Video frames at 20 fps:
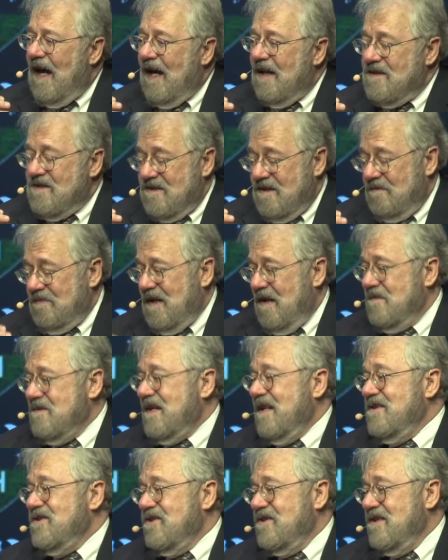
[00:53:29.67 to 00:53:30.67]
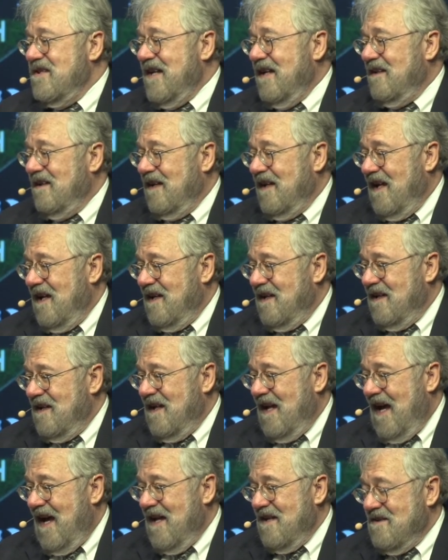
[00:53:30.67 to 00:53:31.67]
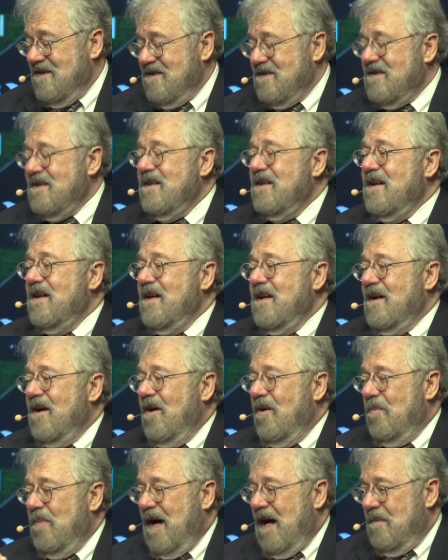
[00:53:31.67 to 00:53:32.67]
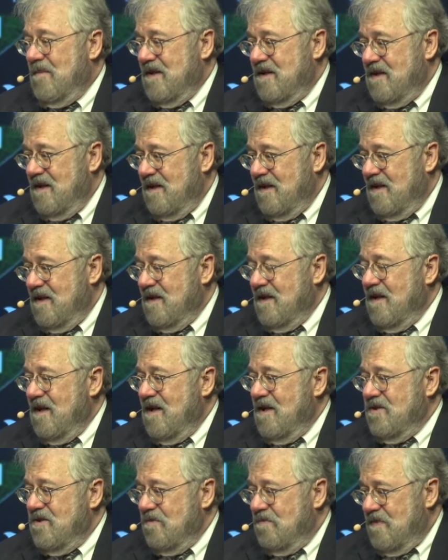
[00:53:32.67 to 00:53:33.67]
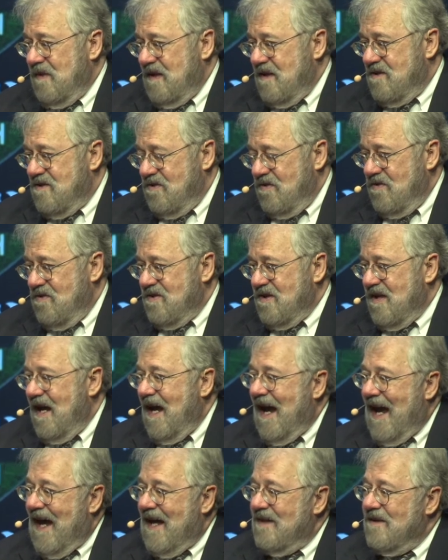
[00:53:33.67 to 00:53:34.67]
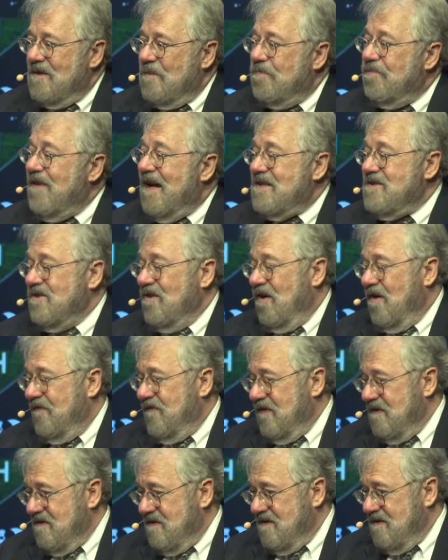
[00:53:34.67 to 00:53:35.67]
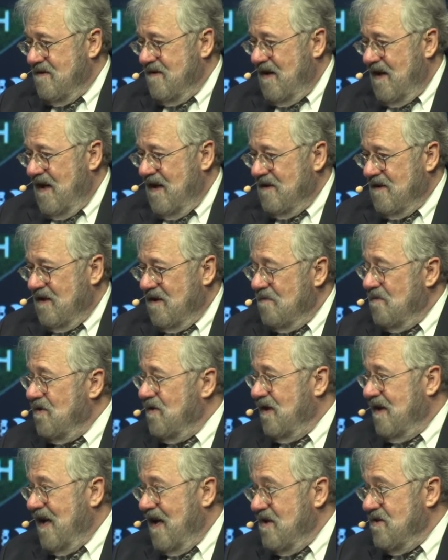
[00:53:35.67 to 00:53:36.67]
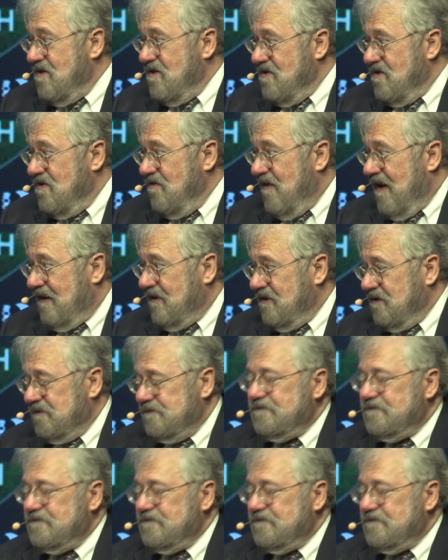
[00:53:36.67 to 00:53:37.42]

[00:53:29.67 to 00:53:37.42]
And sometimes they just delegate it, as Obama did, to Pete Souza and the press office and the communications director.